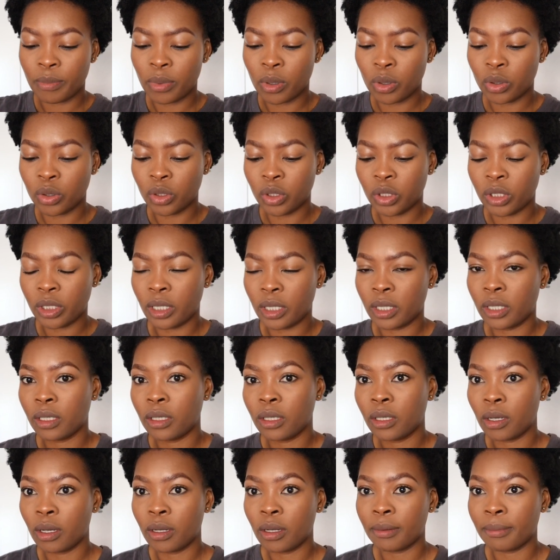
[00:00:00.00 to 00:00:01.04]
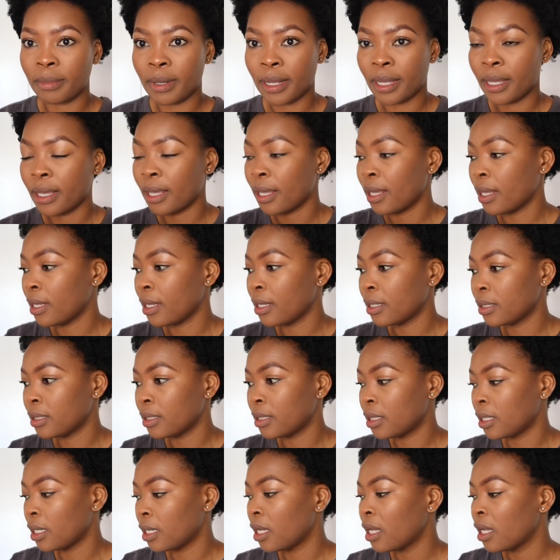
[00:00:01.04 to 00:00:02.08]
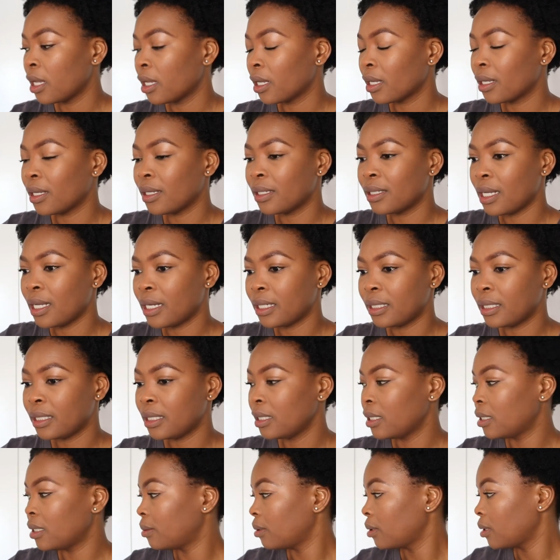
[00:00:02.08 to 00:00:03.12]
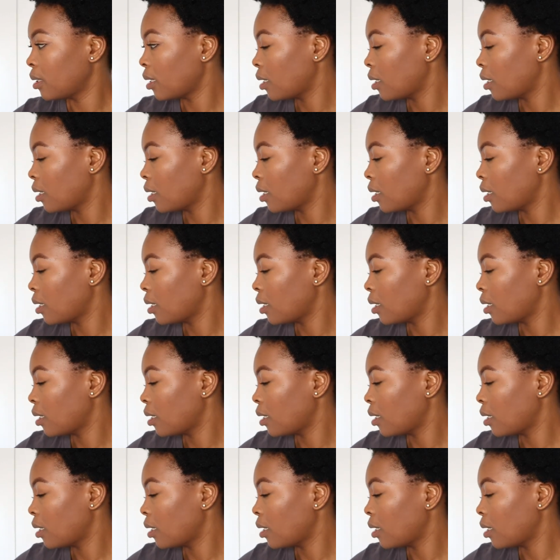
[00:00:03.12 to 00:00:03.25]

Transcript: portion on my hand because I did